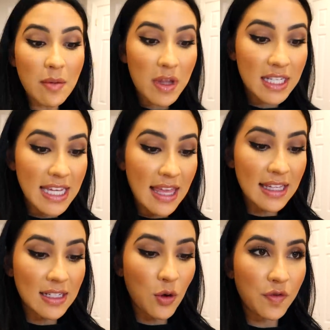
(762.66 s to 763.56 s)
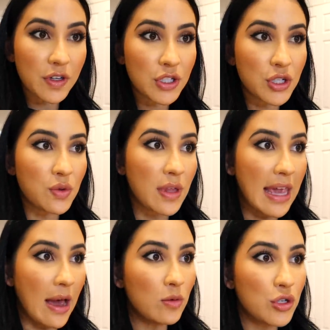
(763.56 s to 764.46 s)
I'm gonna take this over to the
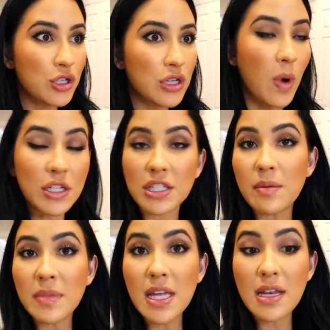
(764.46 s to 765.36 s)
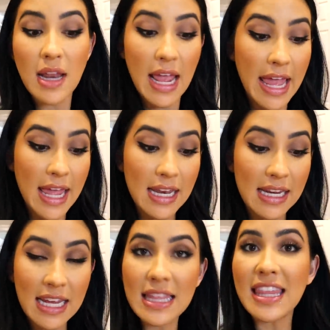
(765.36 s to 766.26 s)
couch, watch something, and eat